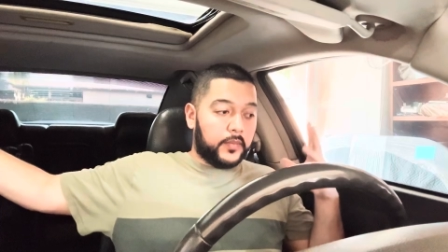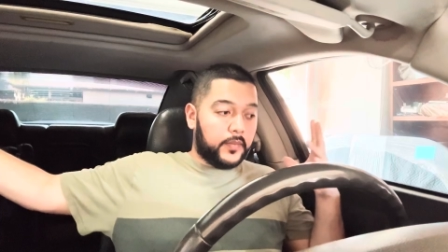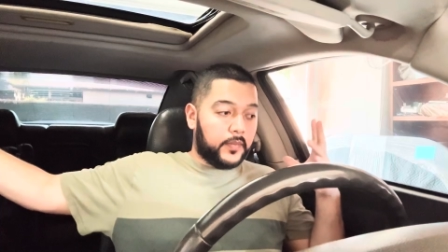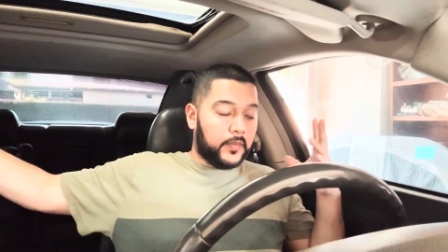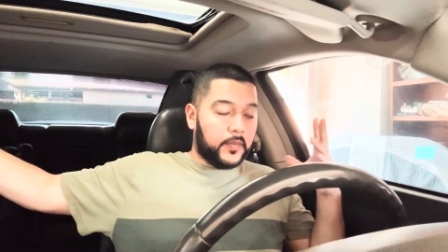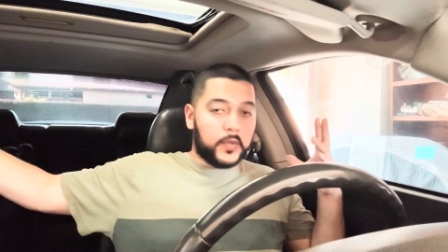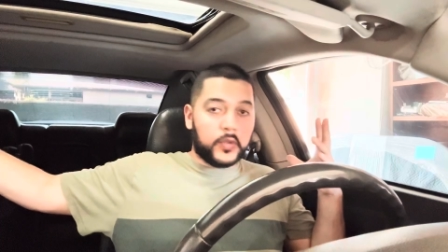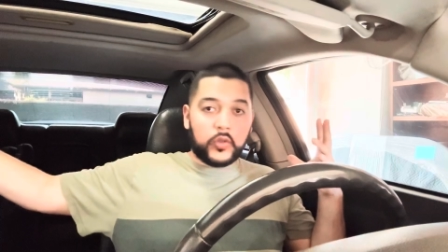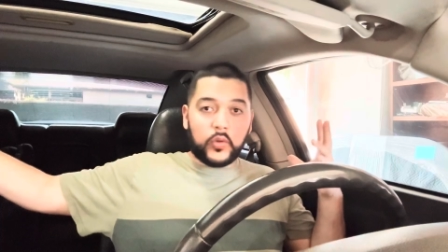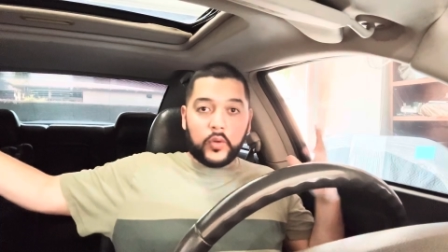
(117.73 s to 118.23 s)

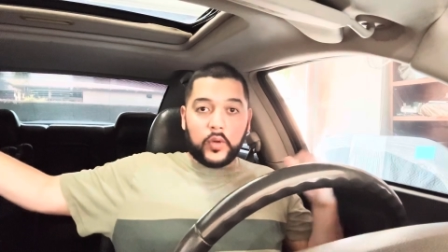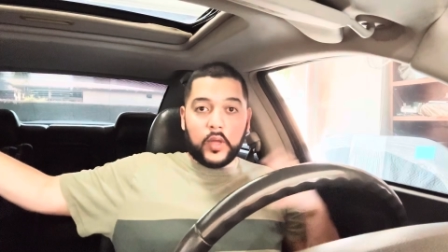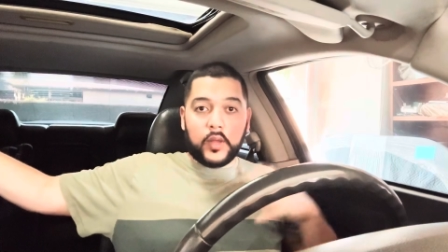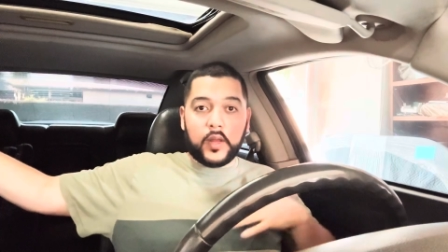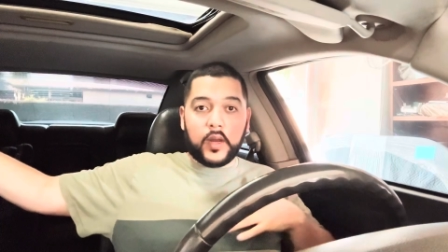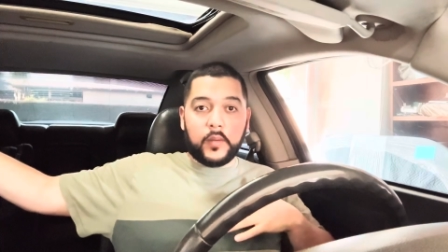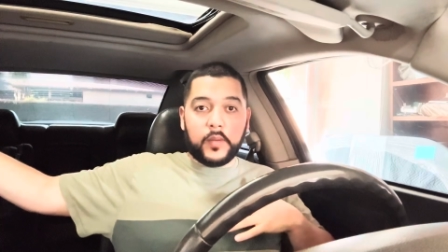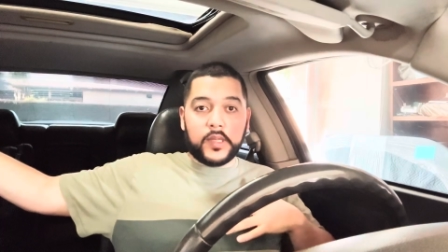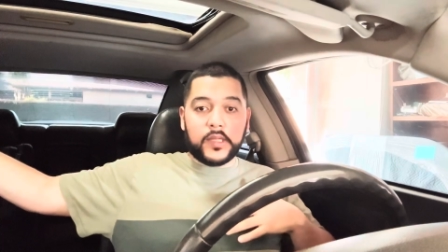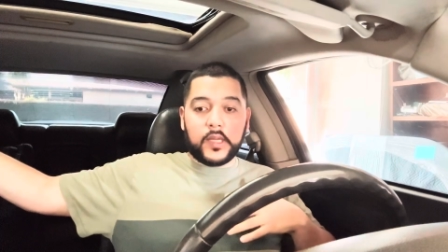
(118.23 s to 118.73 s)
So now
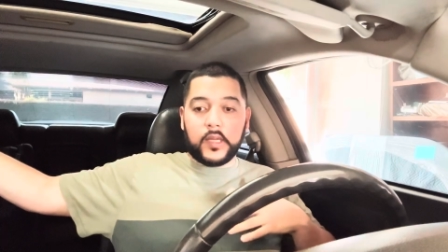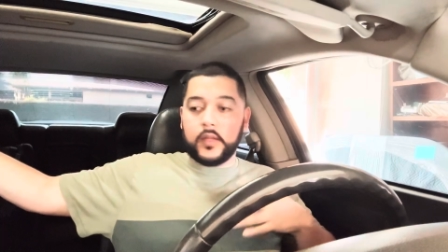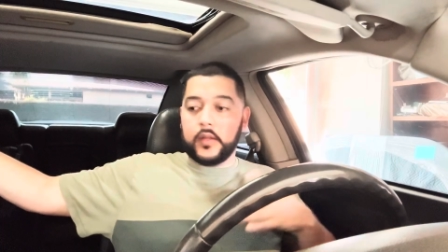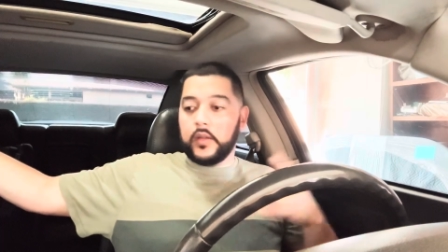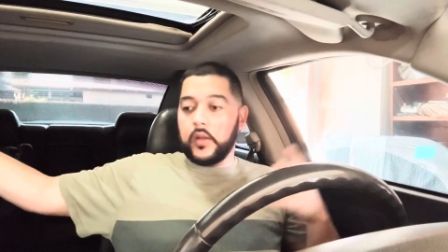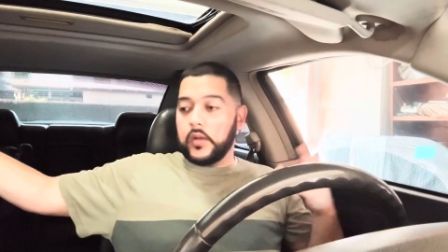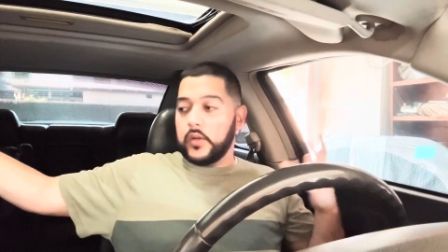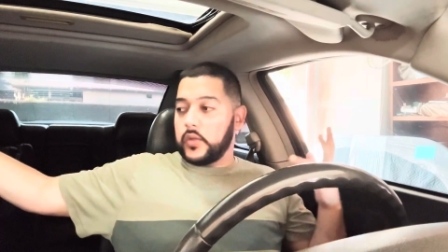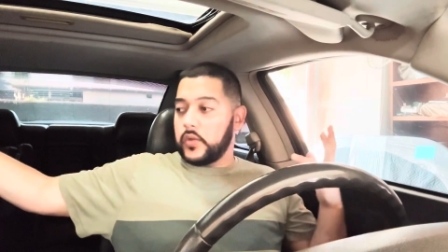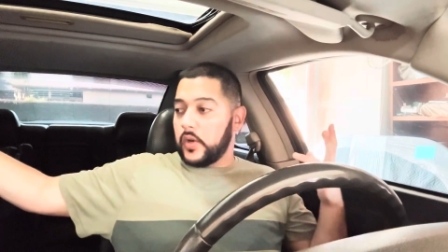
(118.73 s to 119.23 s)
that I'm inside the
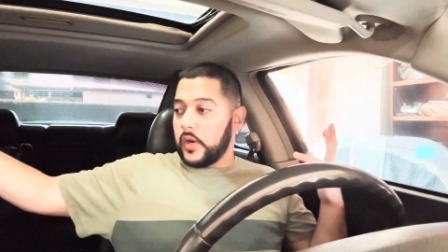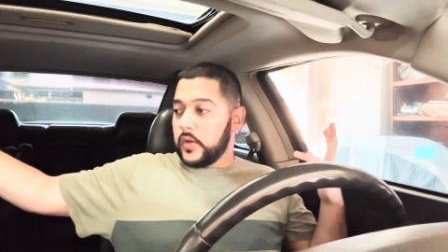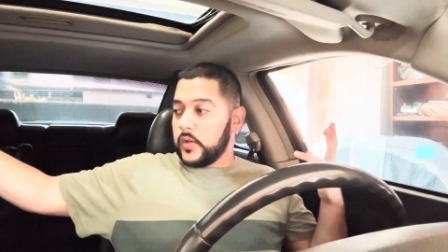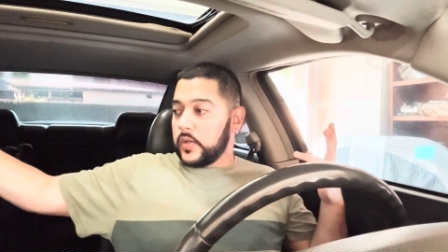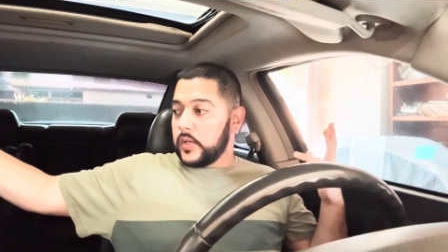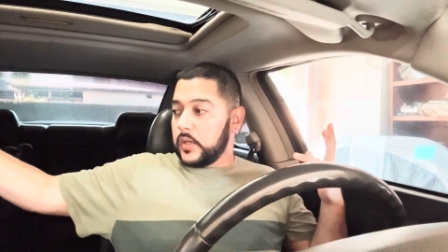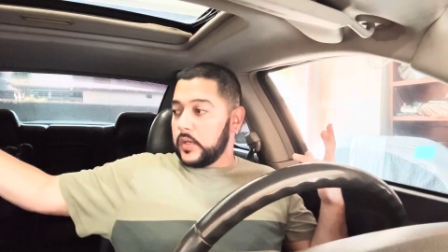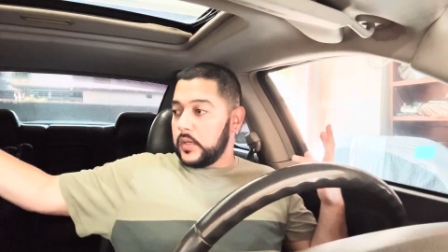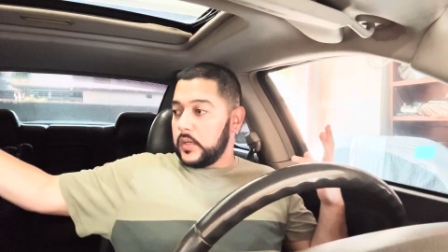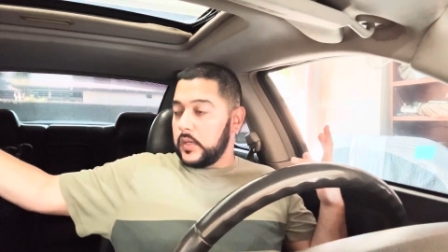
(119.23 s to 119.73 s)
Dodge
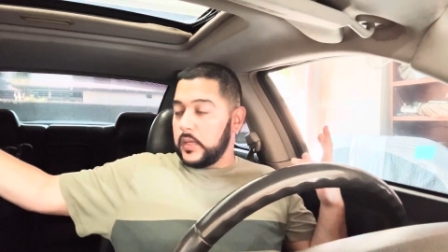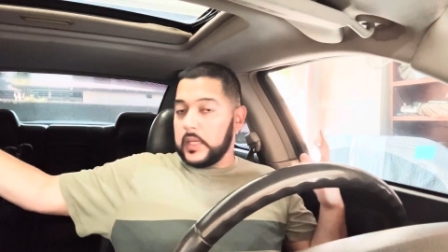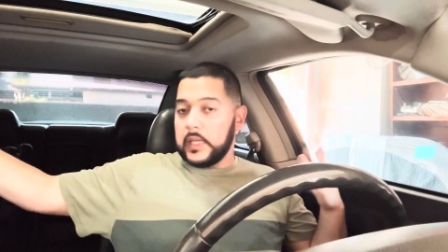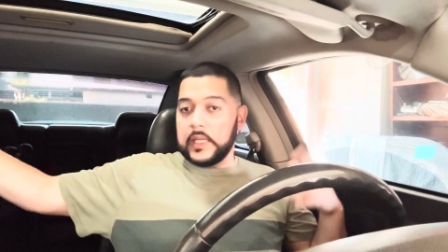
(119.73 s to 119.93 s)
Charger